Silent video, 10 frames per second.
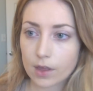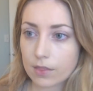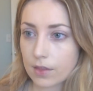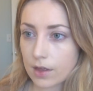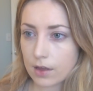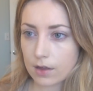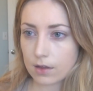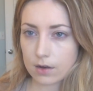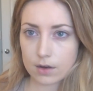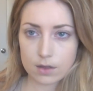And
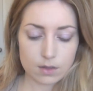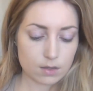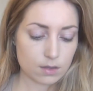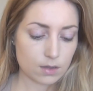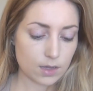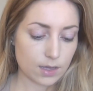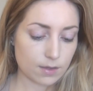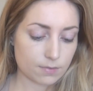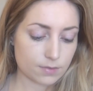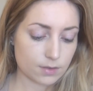then I
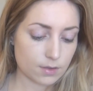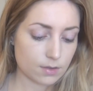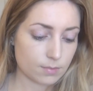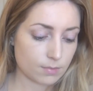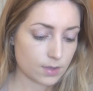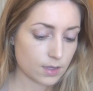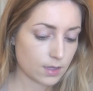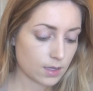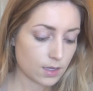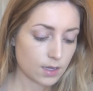have some
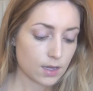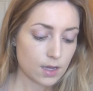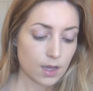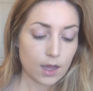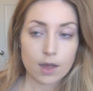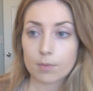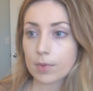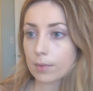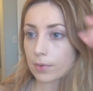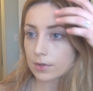
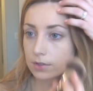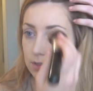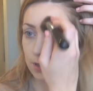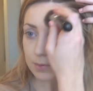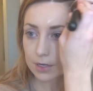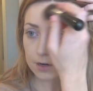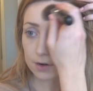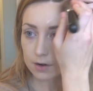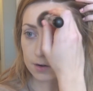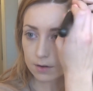pimples up here.